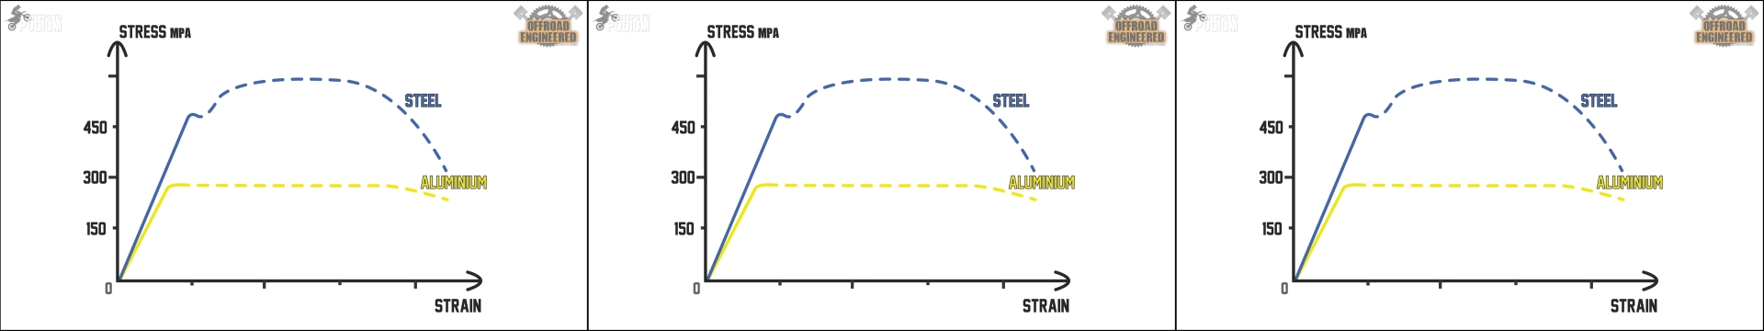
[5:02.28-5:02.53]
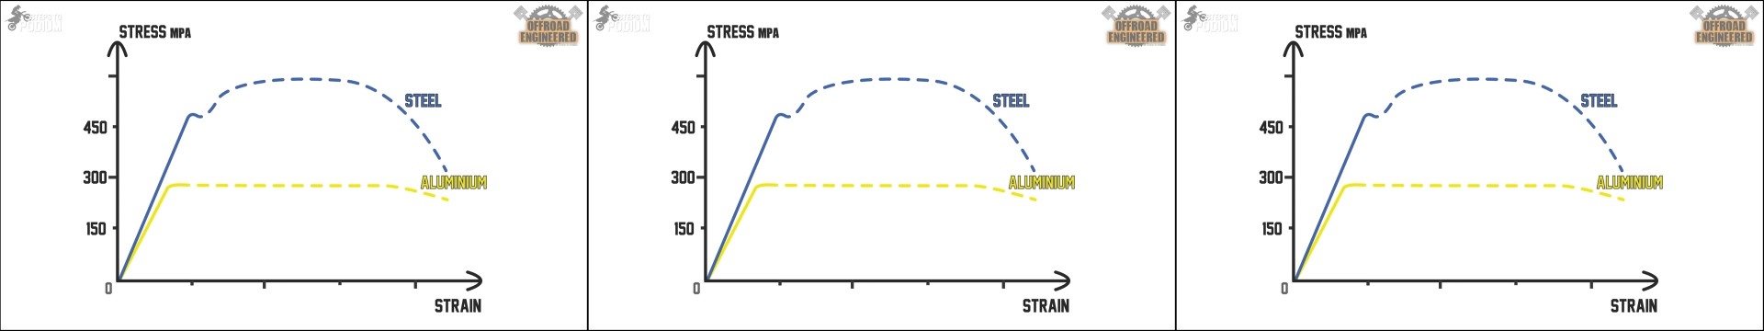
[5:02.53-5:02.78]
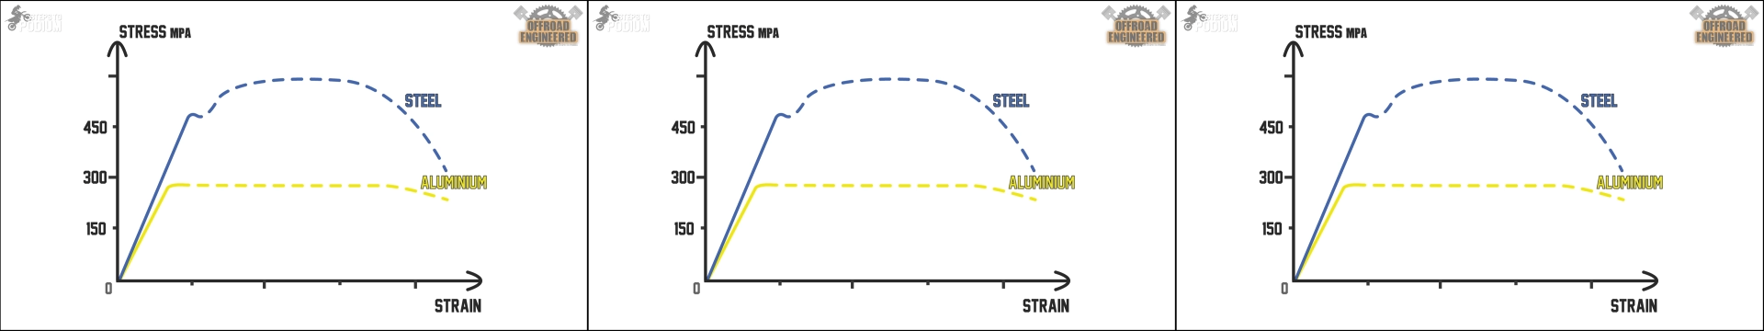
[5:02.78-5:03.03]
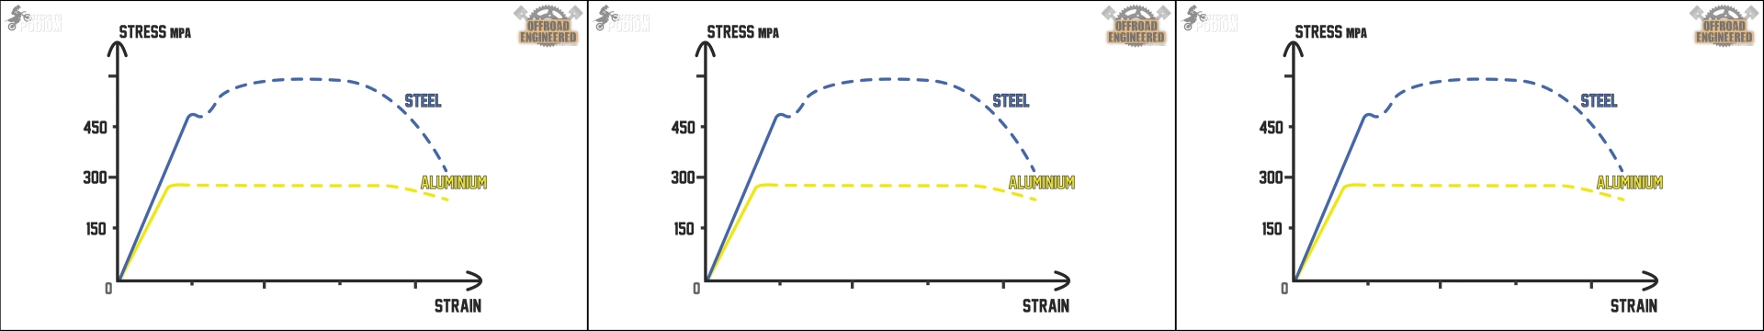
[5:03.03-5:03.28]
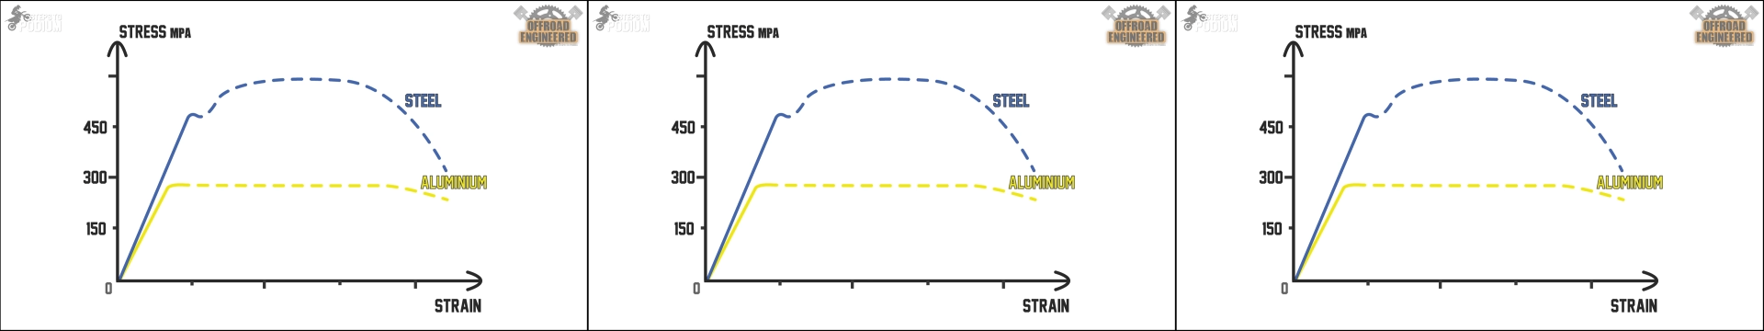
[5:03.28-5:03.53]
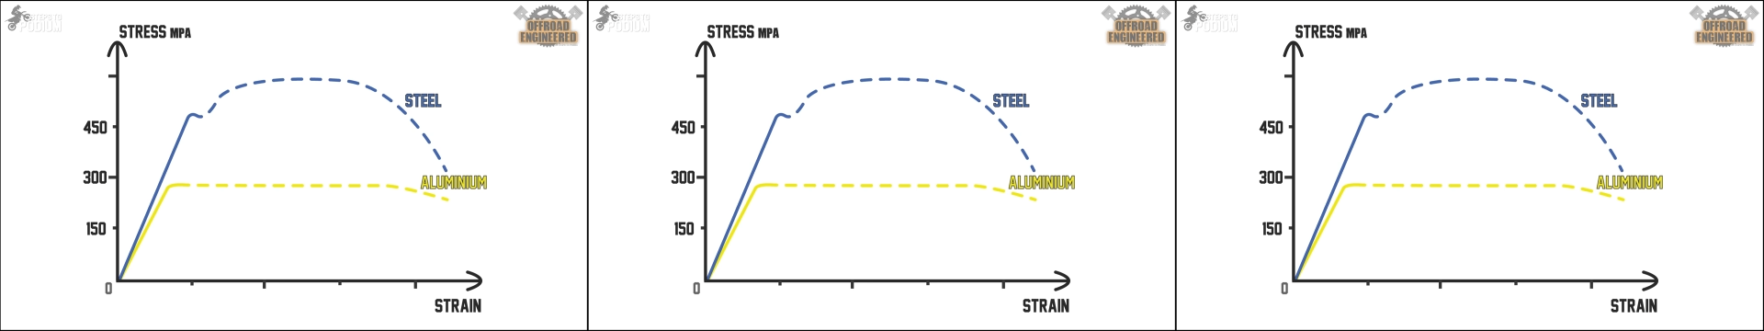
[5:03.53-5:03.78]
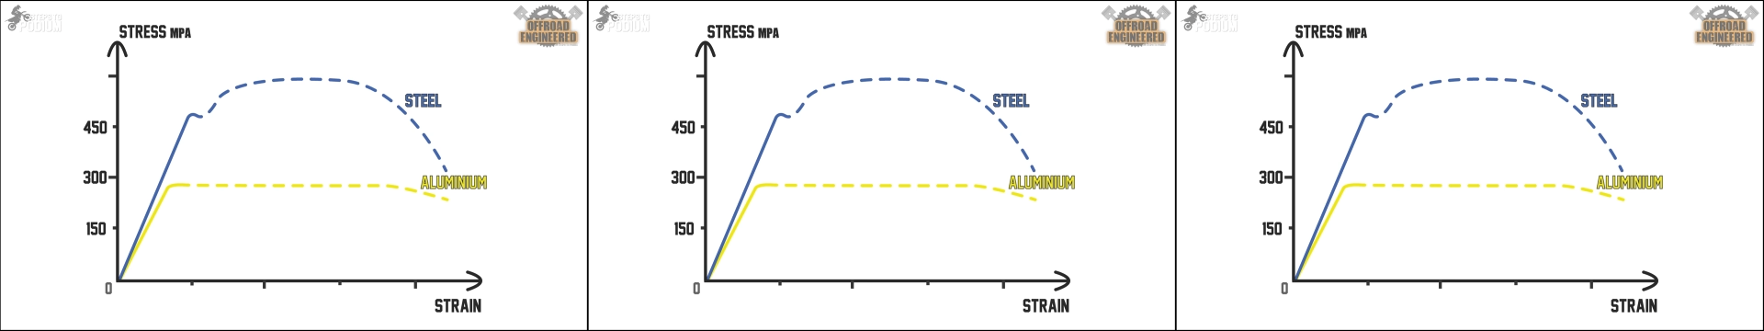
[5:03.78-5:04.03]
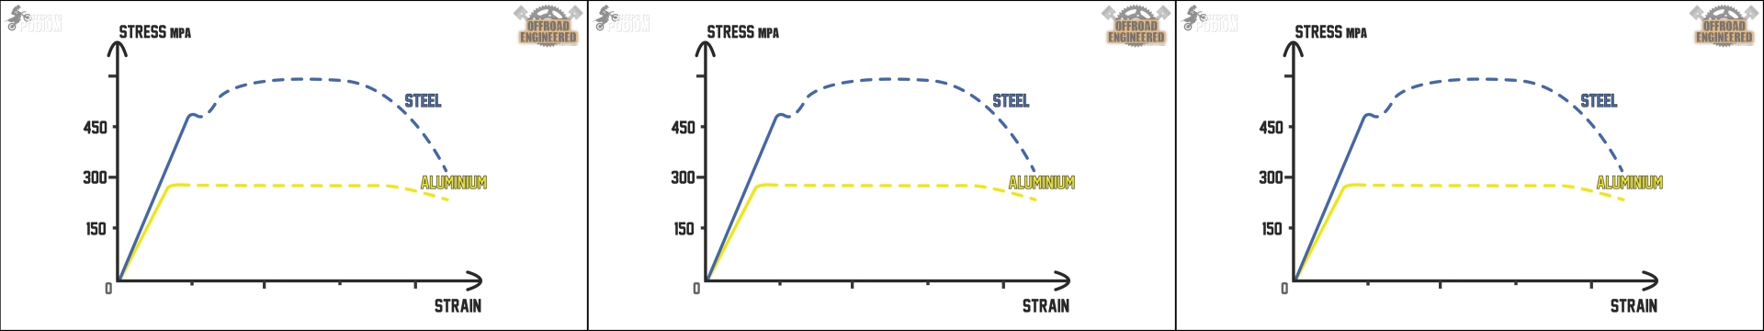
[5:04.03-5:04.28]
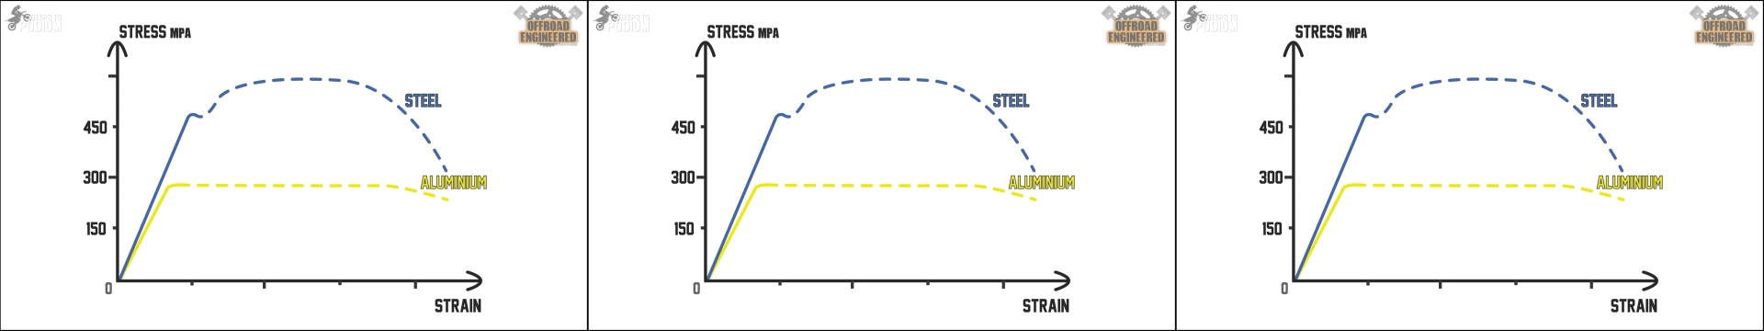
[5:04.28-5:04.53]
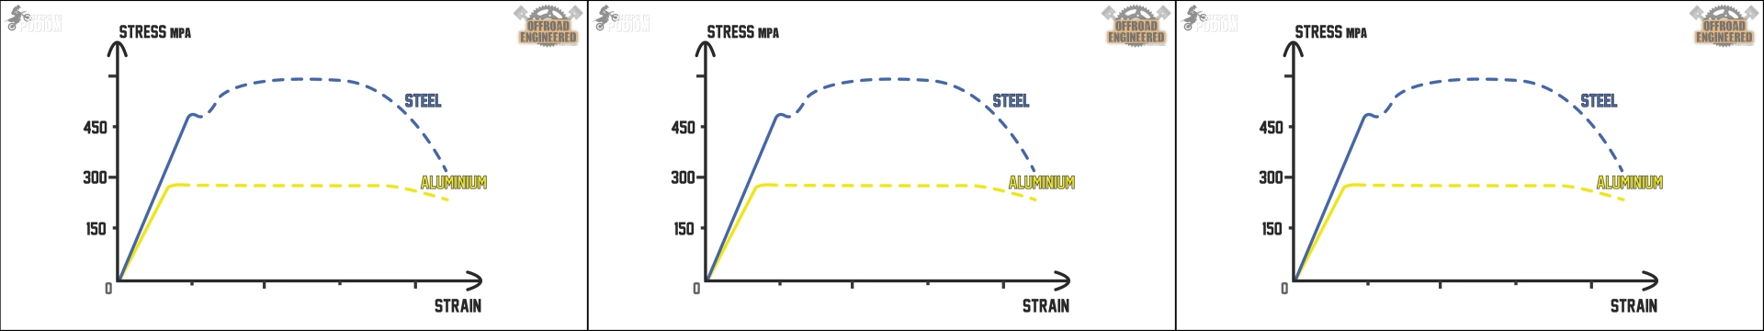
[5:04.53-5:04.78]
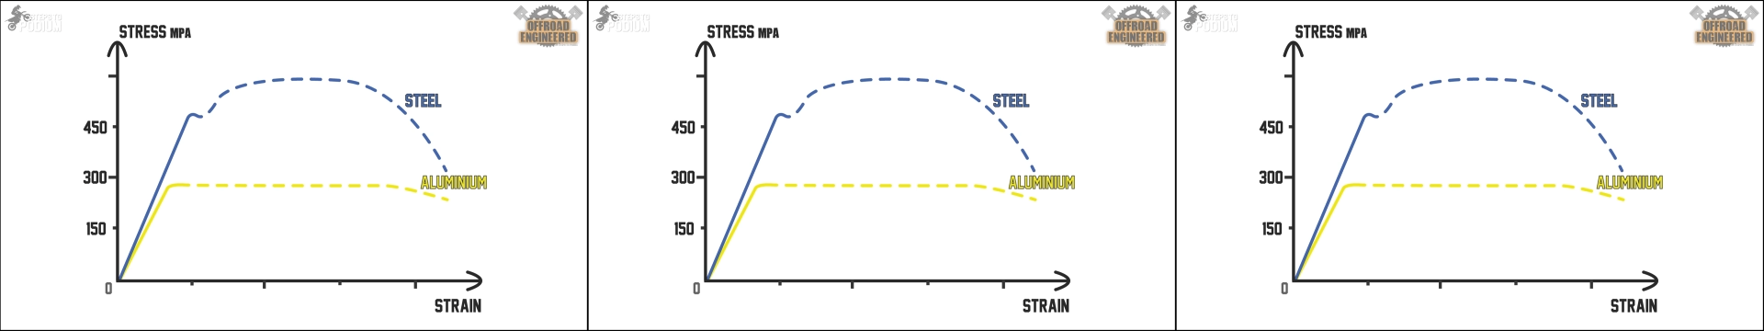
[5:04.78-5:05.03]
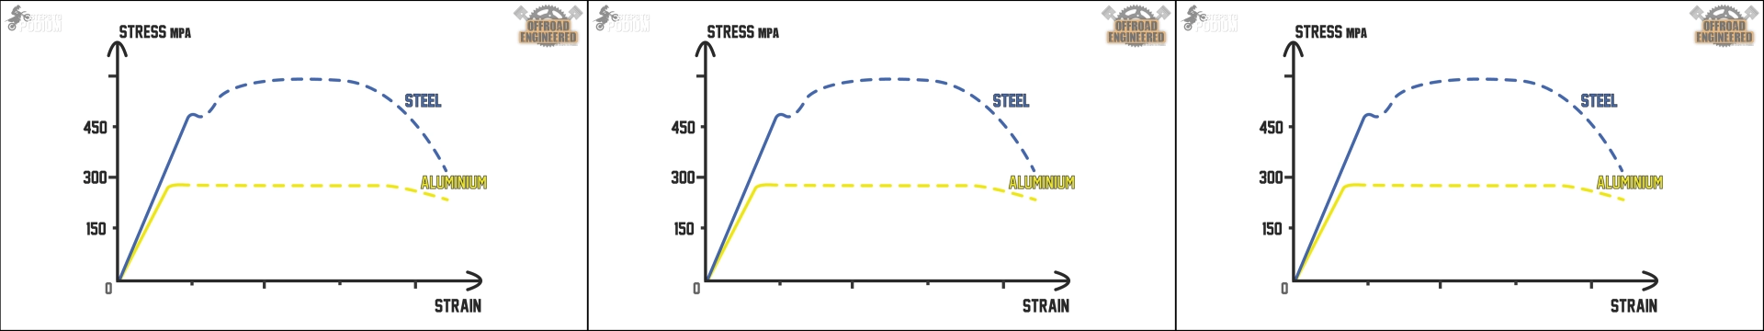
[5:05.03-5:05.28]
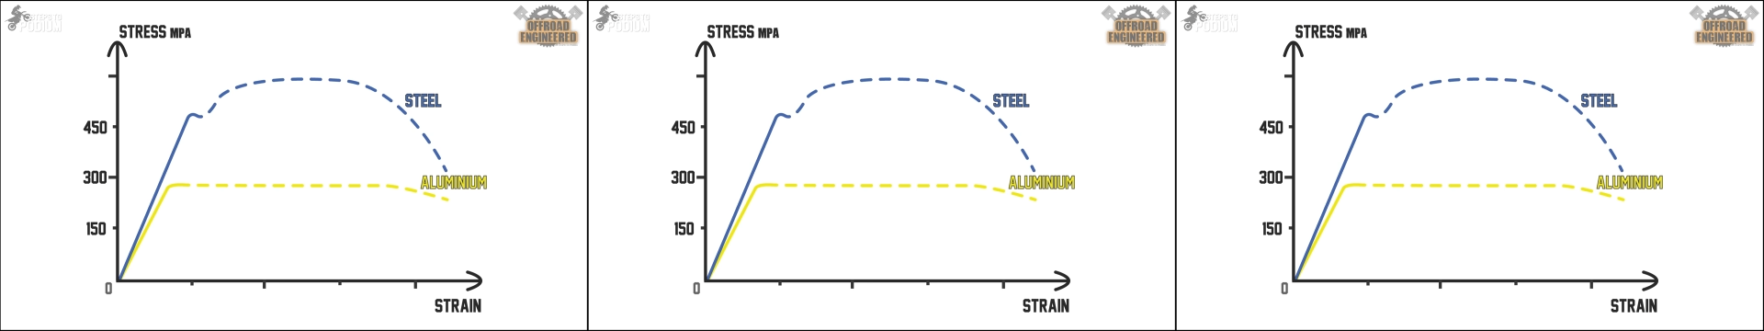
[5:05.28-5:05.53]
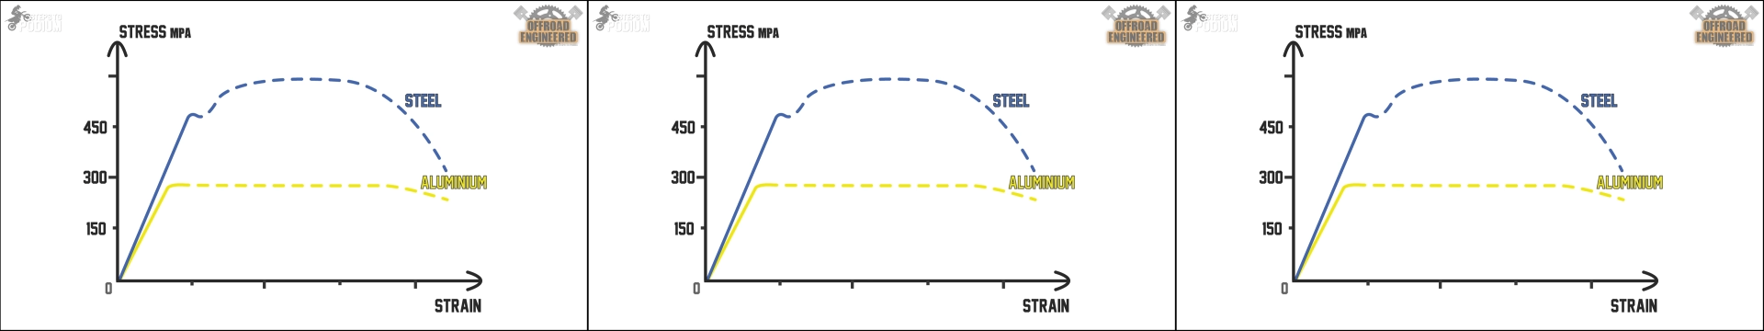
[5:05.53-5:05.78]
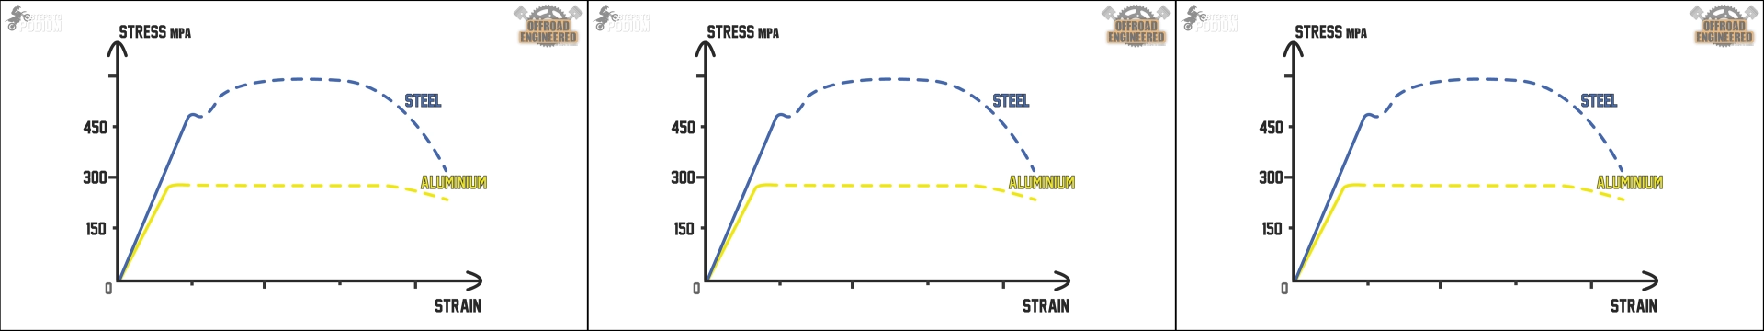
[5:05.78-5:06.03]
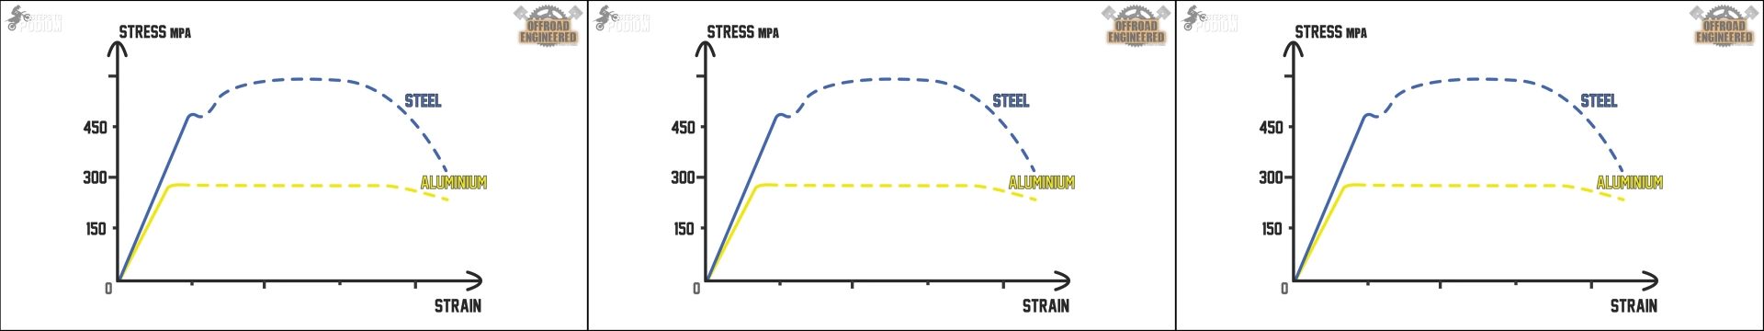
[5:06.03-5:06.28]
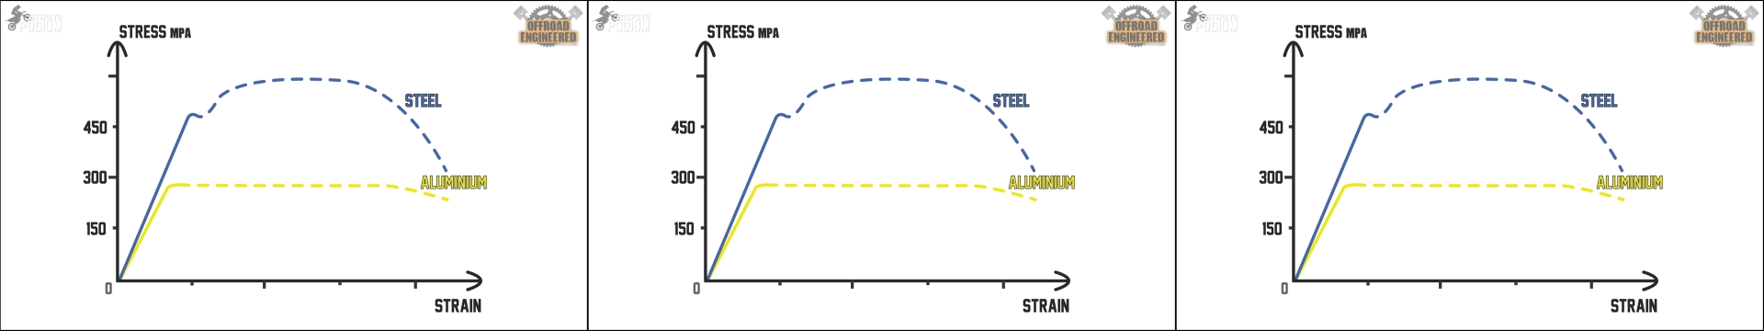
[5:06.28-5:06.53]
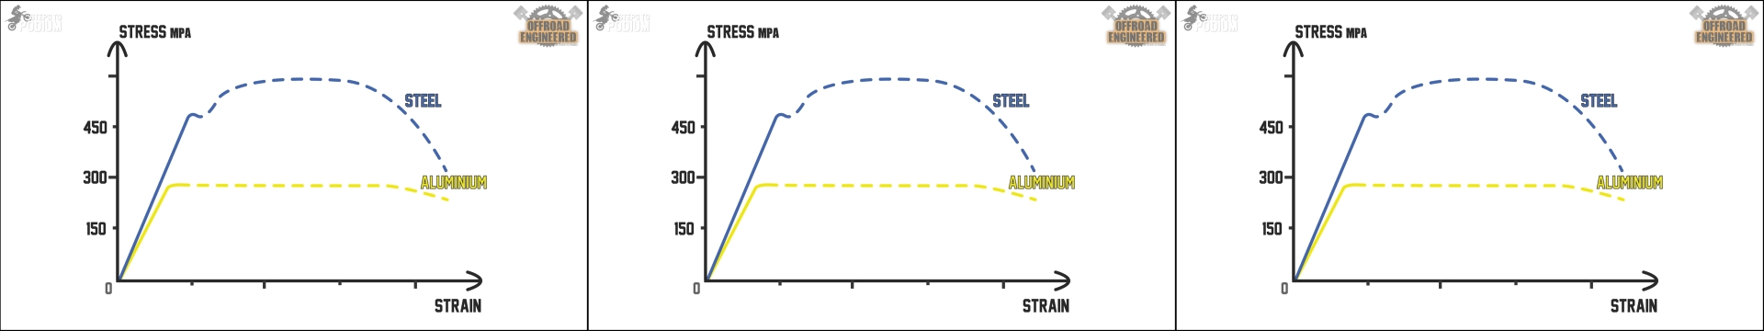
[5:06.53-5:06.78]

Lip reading: Nobody's mouth can be seen.